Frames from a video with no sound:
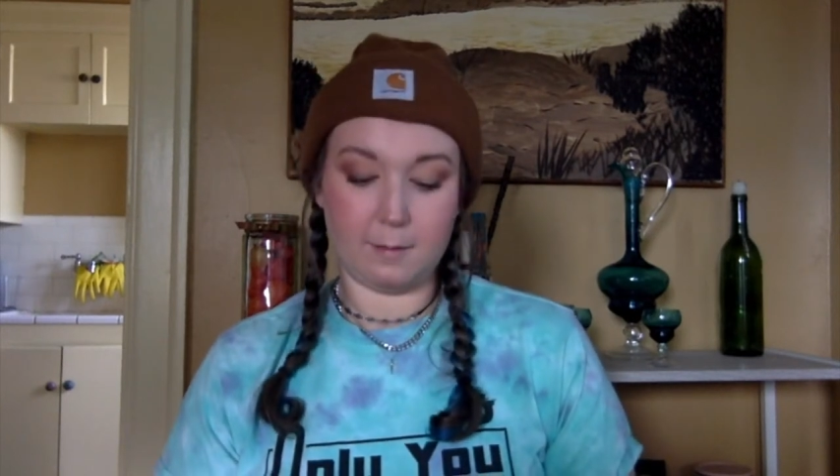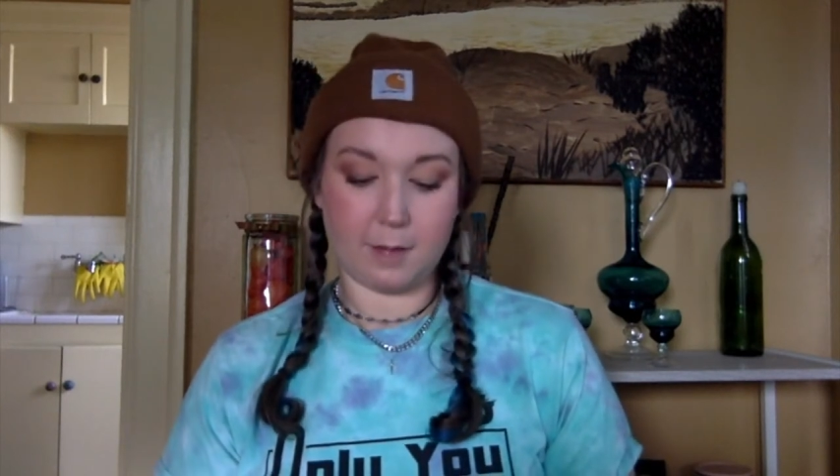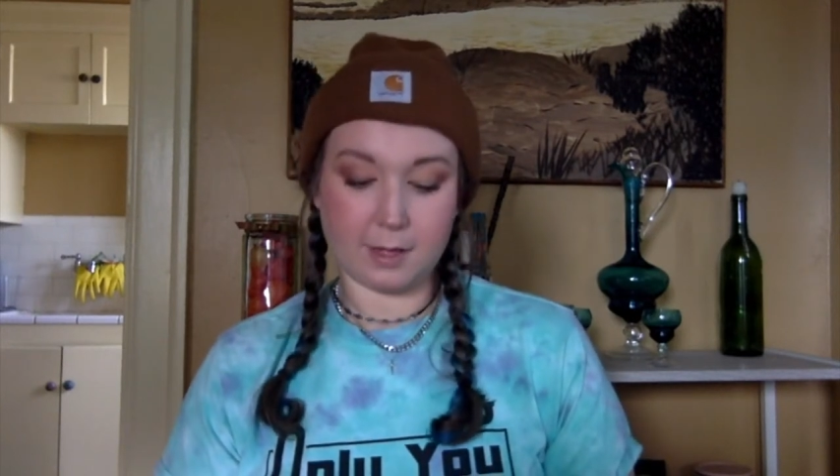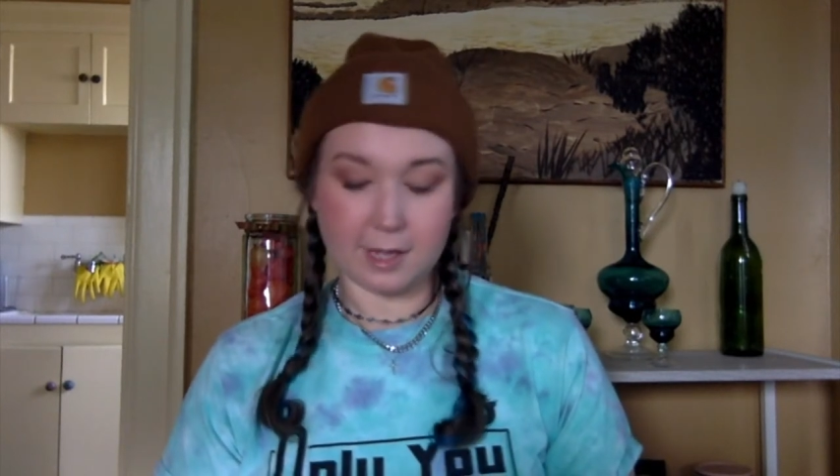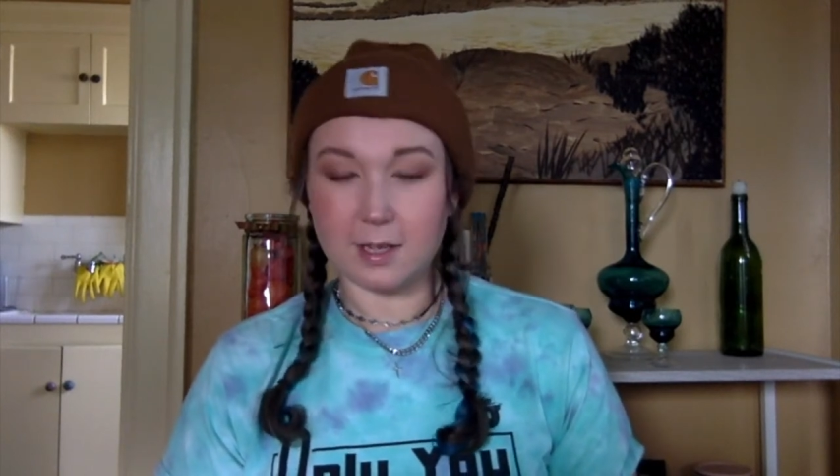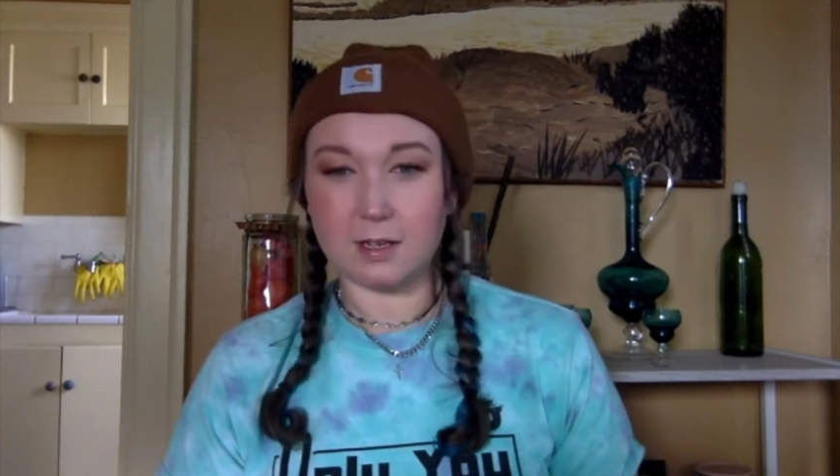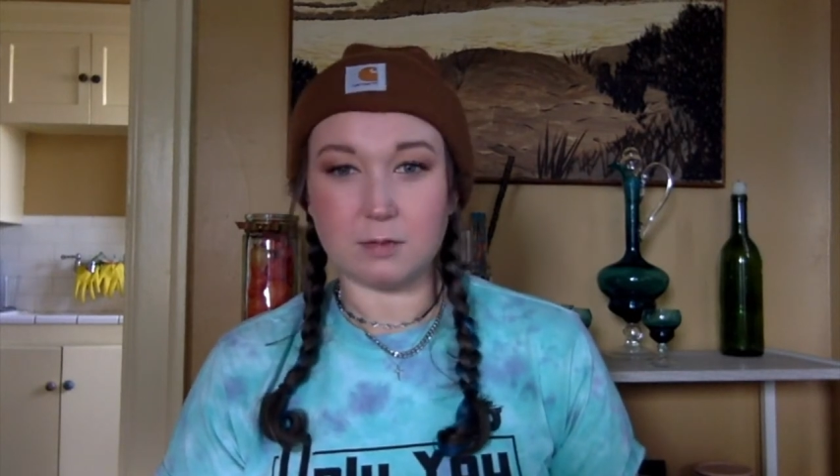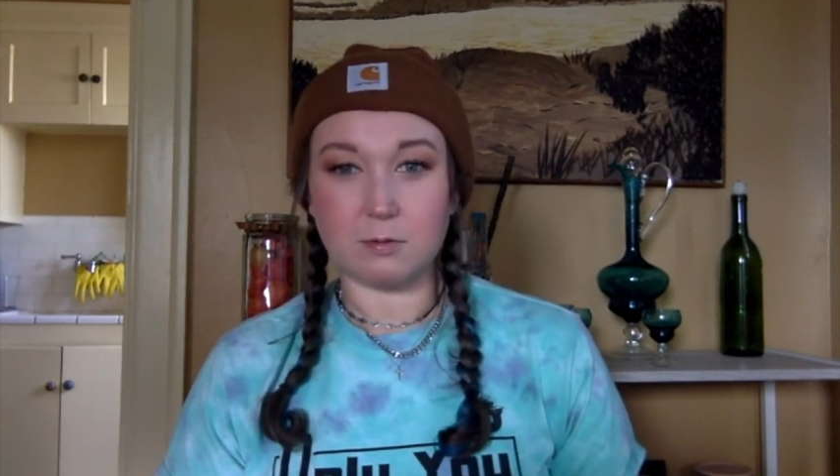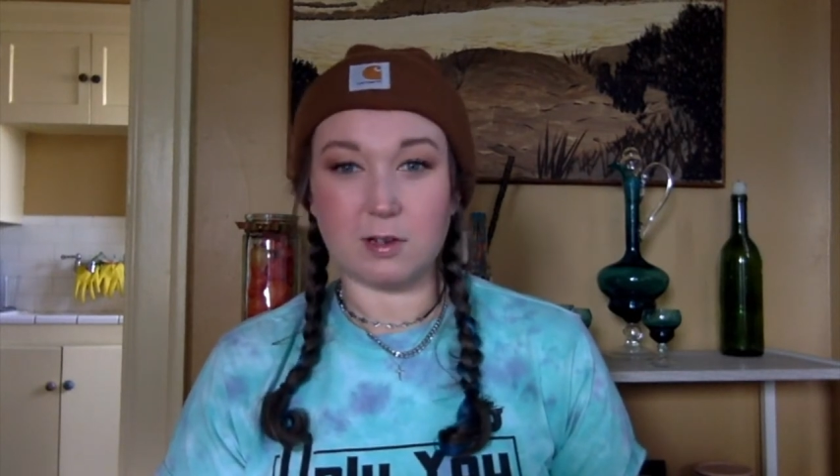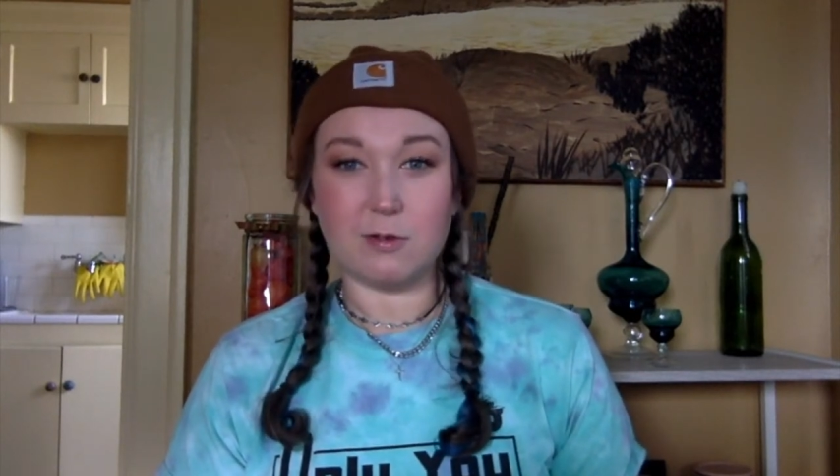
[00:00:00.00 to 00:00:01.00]
because I think
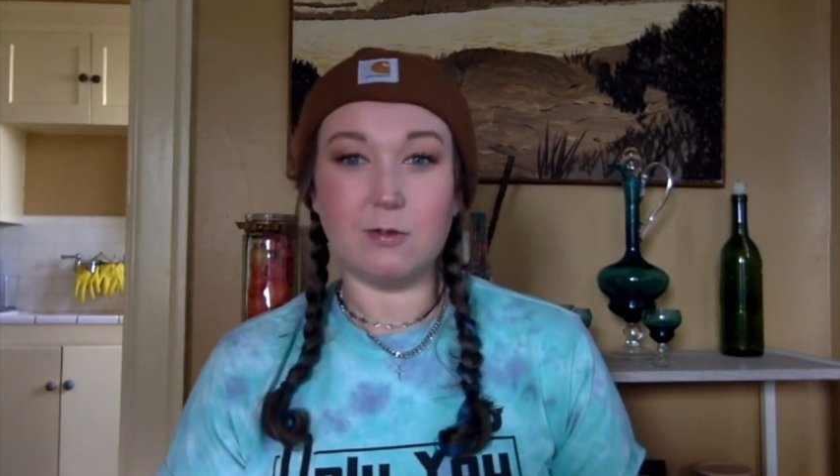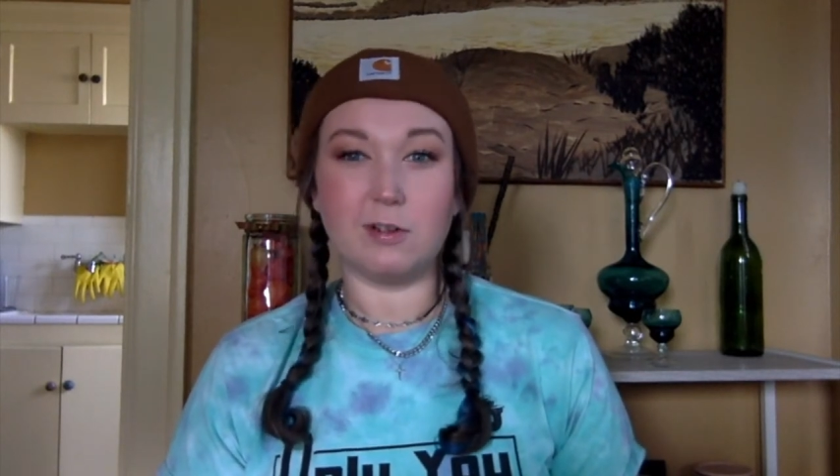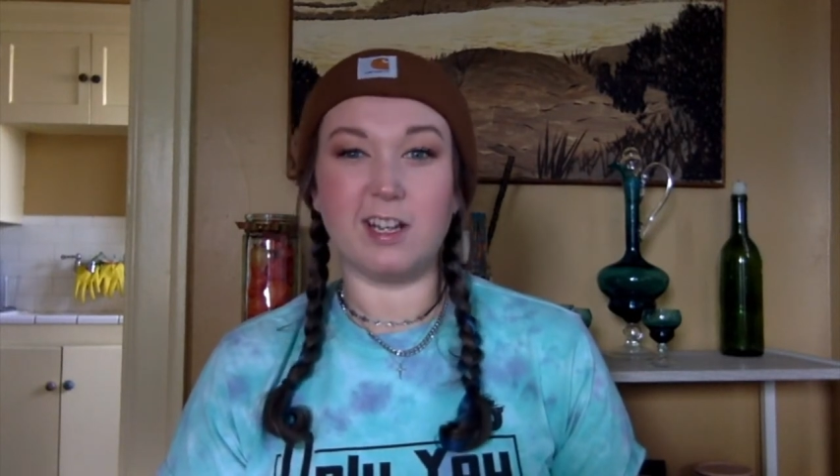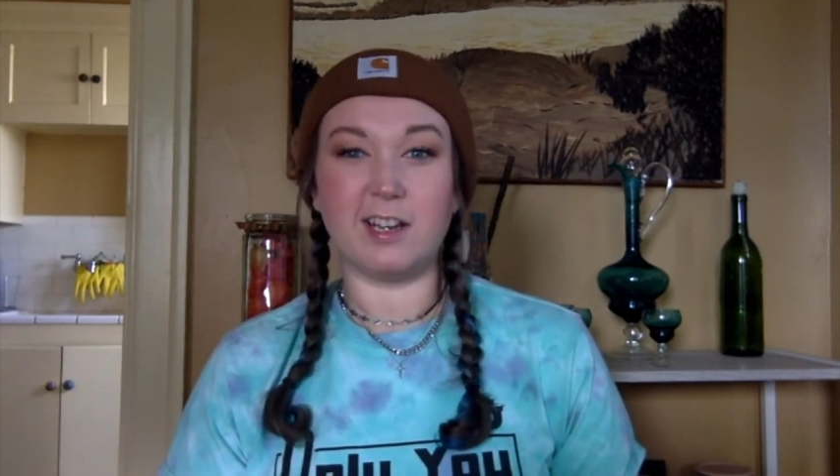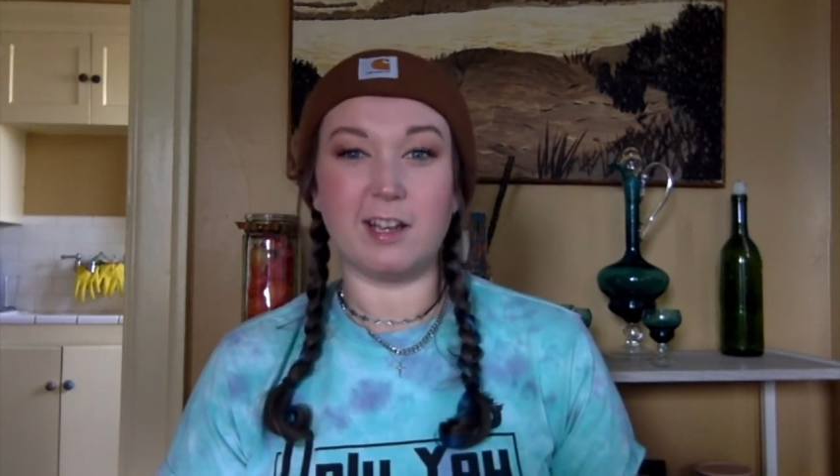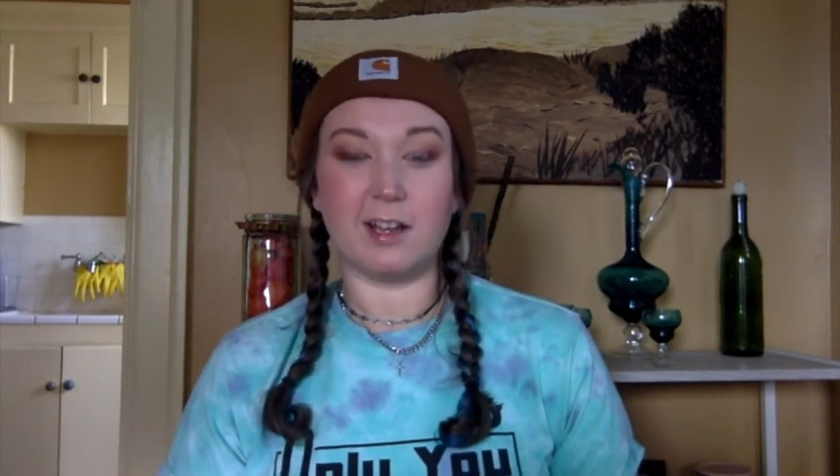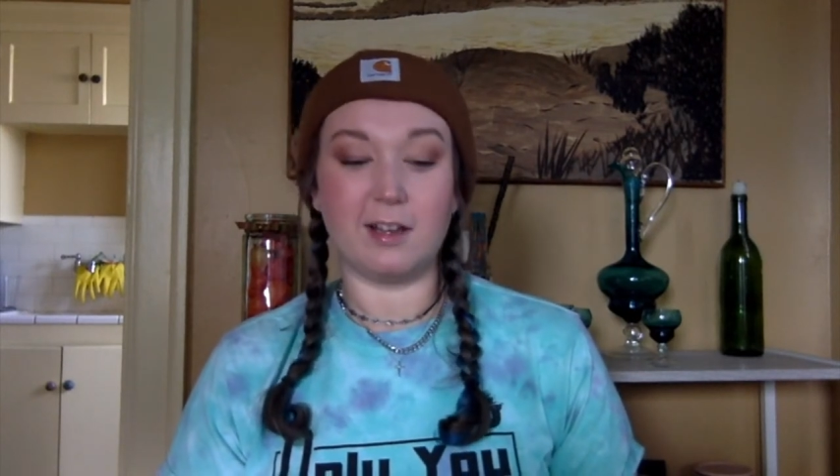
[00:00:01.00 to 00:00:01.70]
it's really cool and it